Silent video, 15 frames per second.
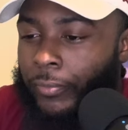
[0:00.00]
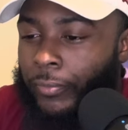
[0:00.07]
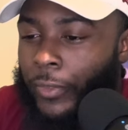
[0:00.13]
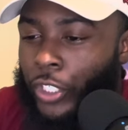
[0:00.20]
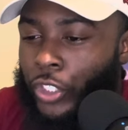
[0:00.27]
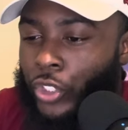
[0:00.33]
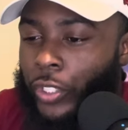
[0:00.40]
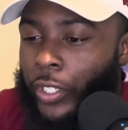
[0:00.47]

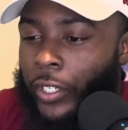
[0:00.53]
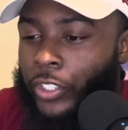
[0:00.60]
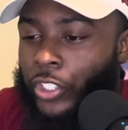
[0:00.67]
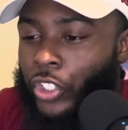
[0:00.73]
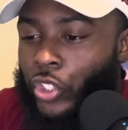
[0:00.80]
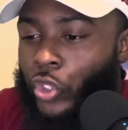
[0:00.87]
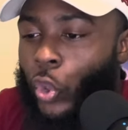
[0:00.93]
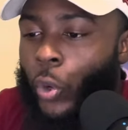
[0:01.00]
A
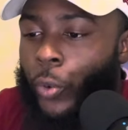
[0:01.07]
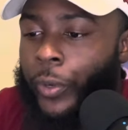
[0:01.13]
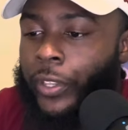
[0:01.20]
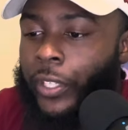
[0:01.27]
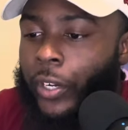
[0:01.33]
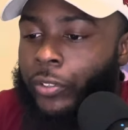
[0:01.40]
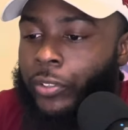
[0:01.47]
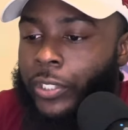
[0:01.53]
Sorey
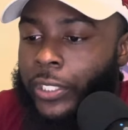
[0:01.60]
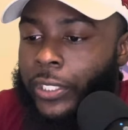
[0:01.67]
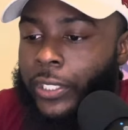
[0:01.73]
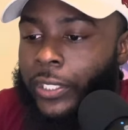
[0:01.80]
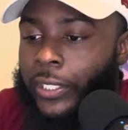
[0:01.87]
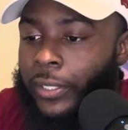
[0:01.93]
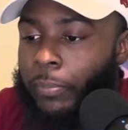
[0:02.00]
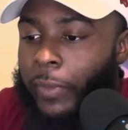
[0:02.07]

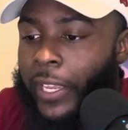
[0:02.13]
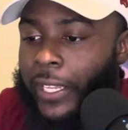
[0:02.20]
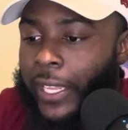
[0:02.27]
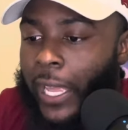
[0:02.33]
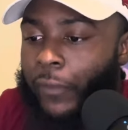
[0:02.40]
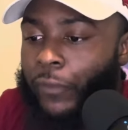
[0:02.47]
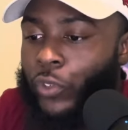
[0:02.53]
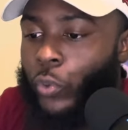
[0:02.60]
13,
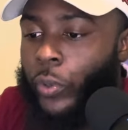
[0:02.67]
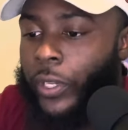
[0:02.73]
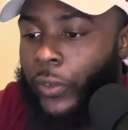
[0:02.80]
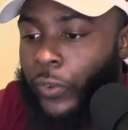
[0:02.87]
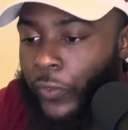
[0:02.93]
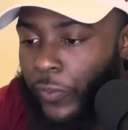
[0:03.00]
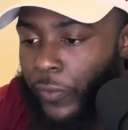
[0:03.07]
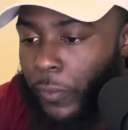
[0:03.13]
Metcalf
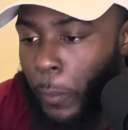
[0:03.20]
12.